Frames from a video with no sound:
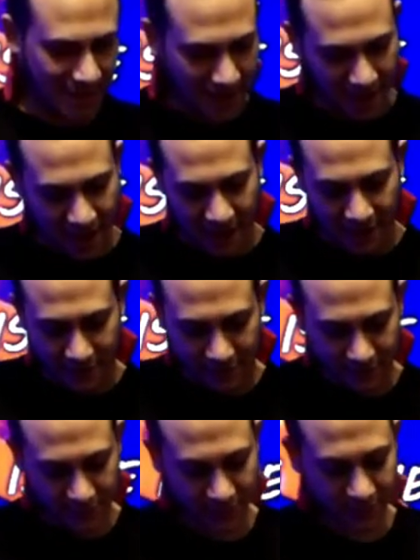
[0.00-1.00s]
and
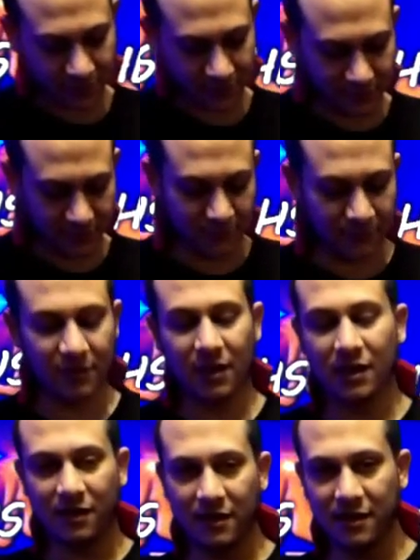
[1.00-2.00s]

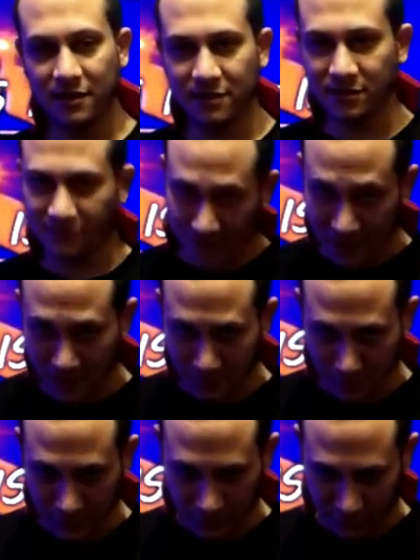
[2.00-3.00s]
it is
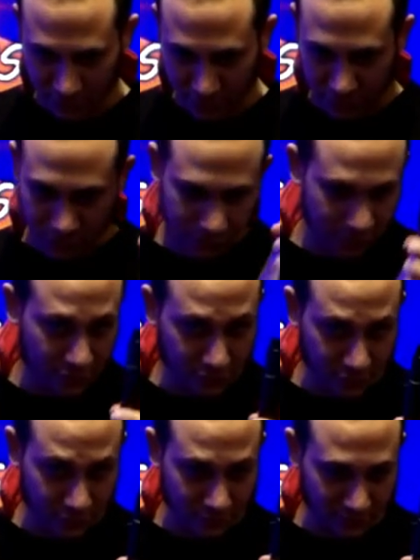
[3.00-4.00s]
available to
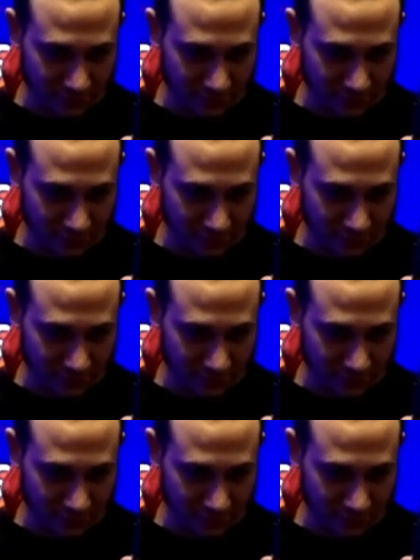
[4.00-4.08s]
you.